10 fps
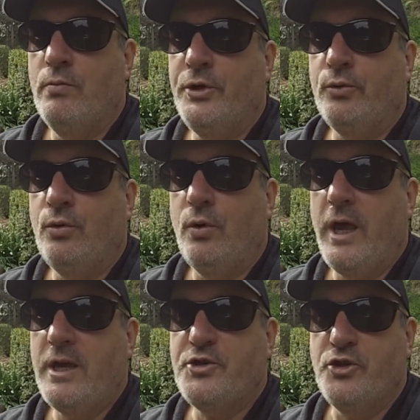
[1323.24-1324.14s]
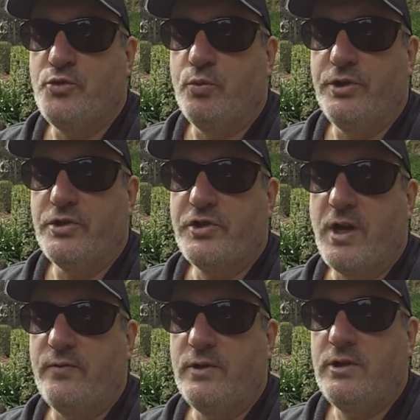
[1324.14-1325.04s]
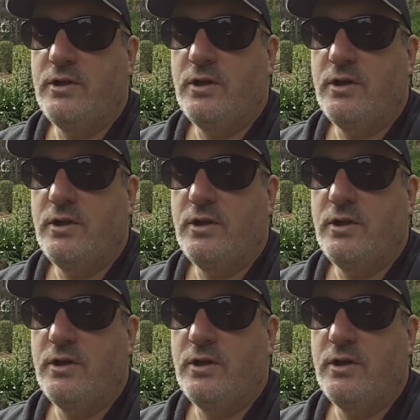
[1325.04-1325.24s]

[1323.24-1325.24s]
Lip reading: mineral acids were discovered,